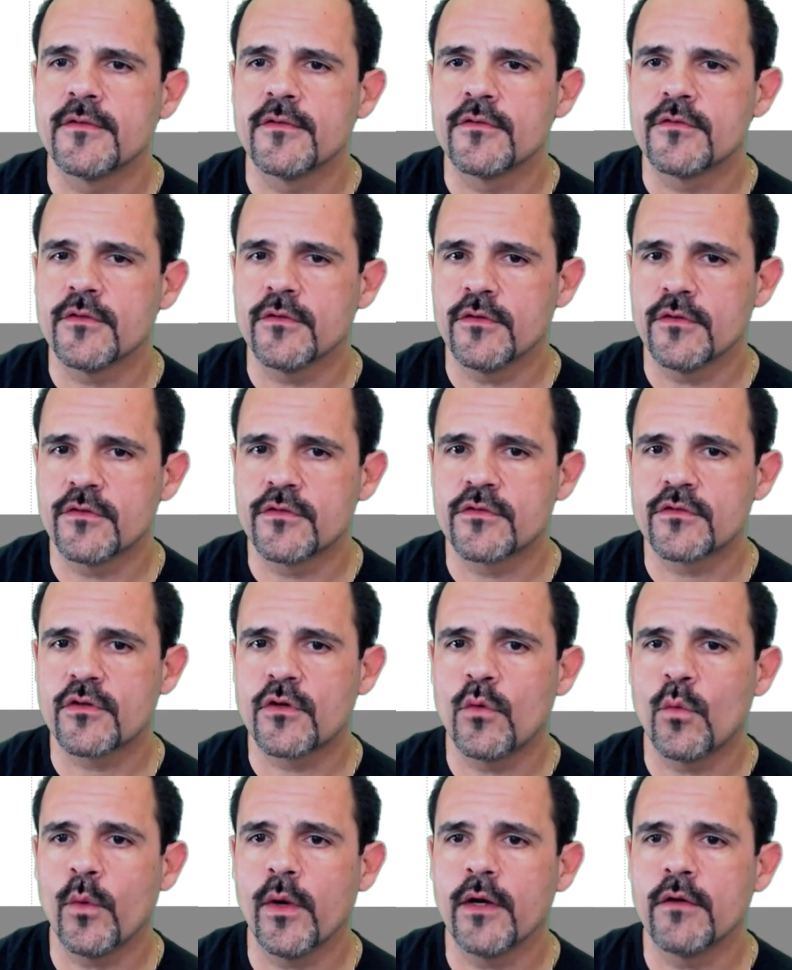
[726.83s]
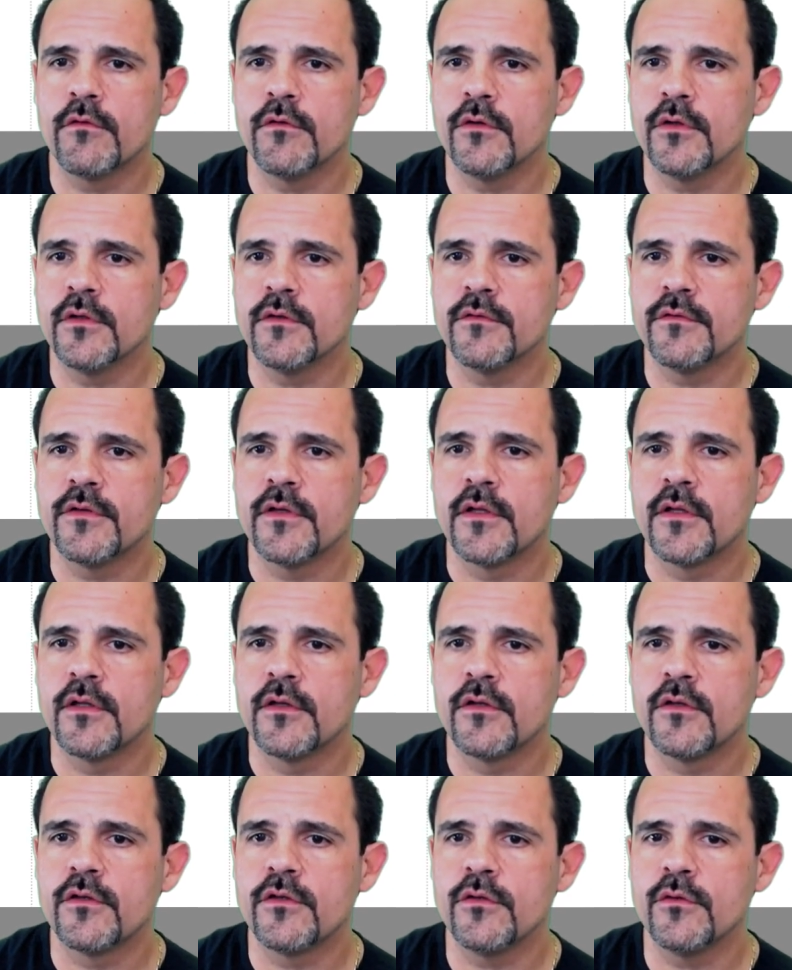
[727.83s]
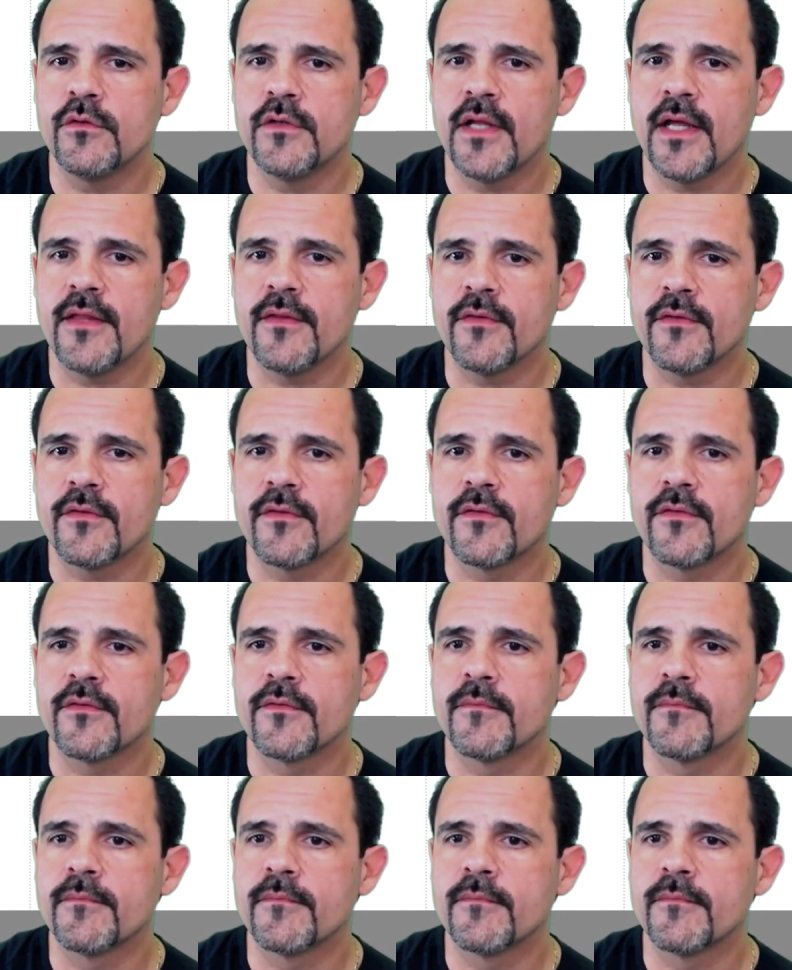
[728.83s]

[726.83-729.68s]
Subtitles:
So the square root of 2/10.